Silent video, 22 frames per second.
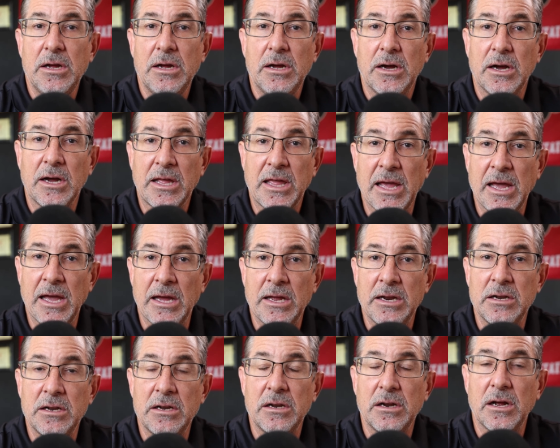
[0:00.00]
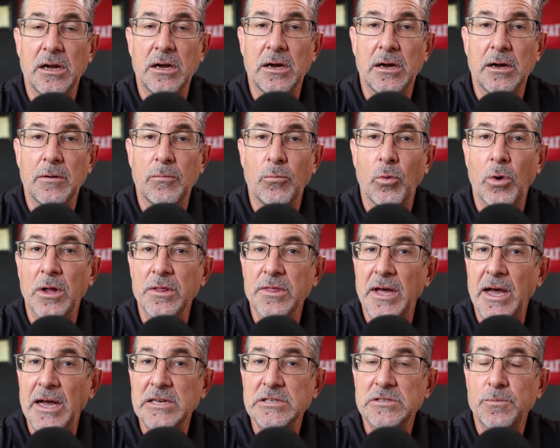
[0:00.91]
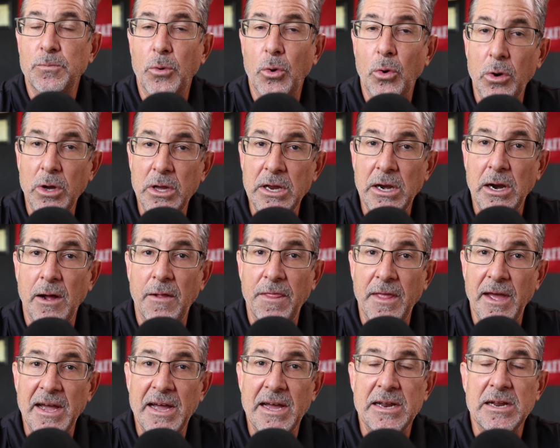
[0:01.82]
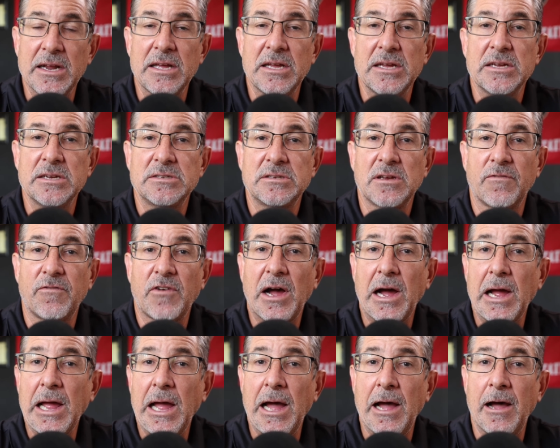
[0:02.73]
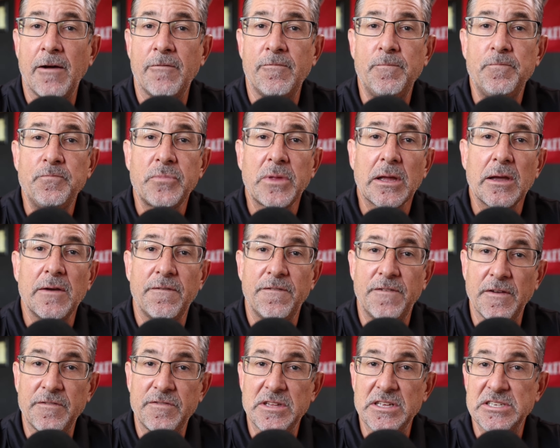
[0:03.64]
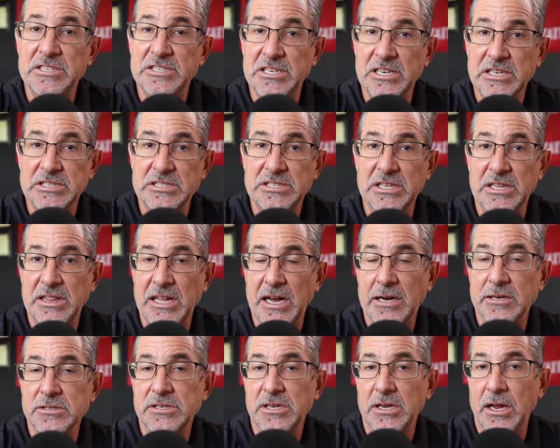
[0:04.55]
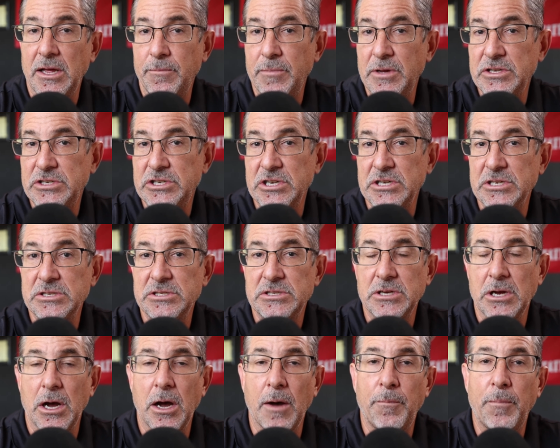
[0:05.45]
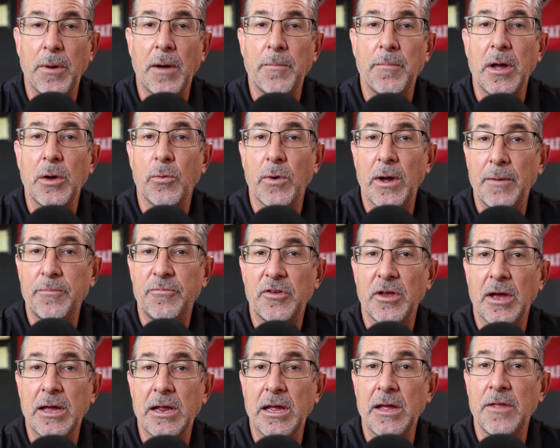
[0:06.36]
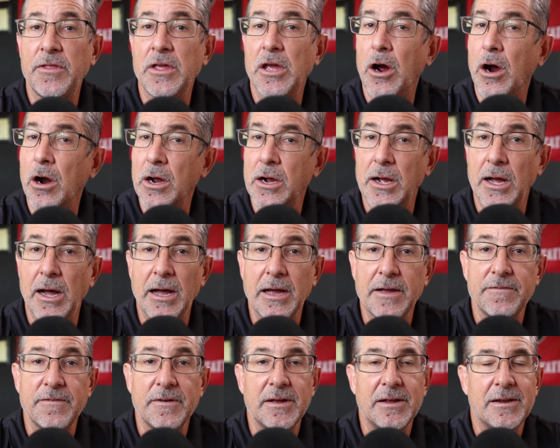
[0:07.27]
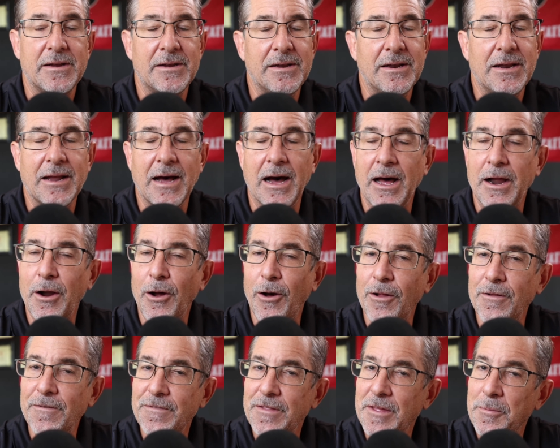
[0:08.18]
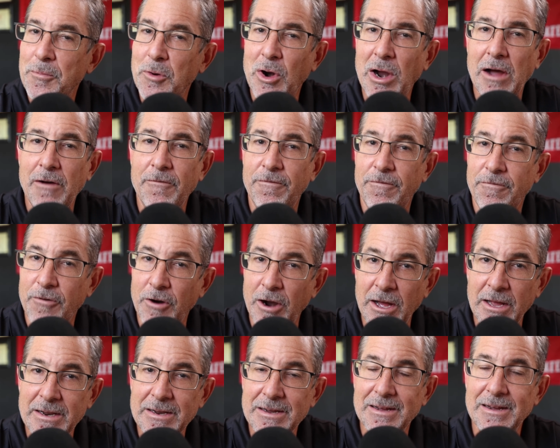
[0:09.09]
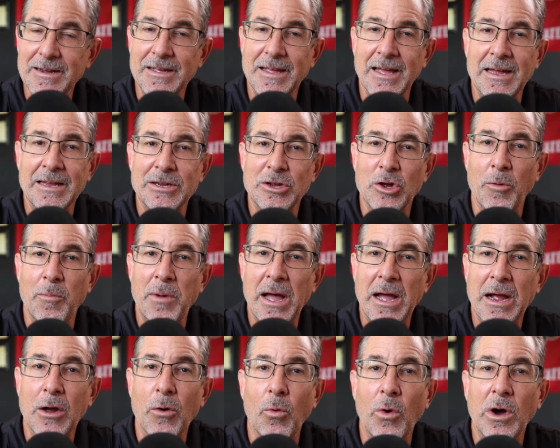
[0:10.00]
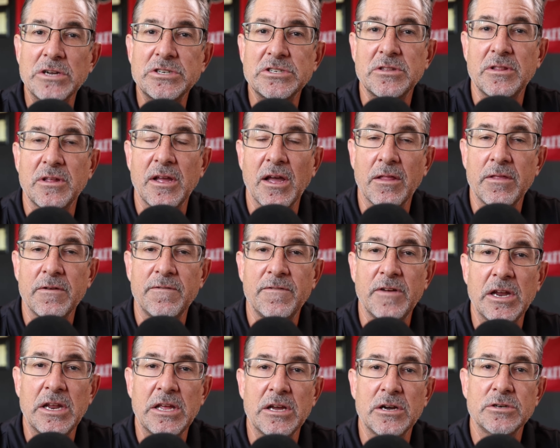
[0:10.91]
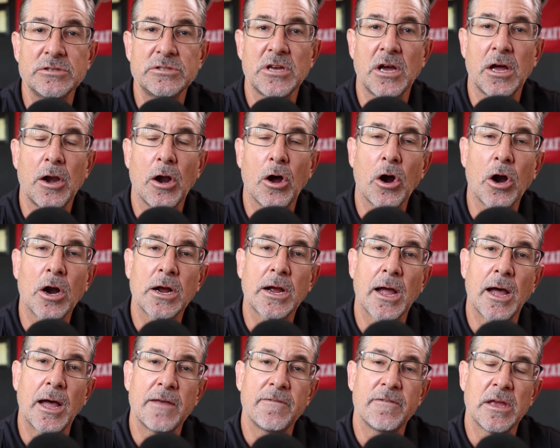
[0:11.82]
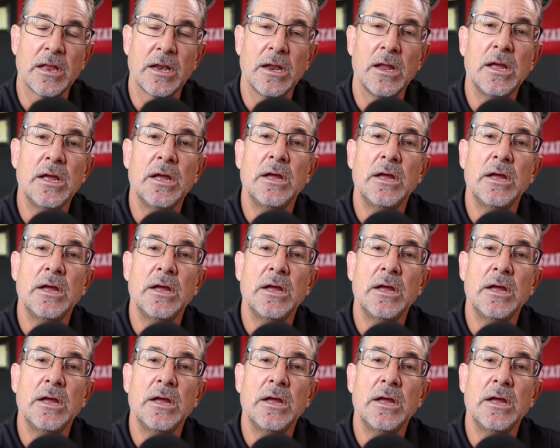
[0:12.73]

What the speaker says: Again, one last point on that is if I have 50, 60,000 images up on my website in the archive, not all of them are out front. Again, go back and watch the other videos on archiving.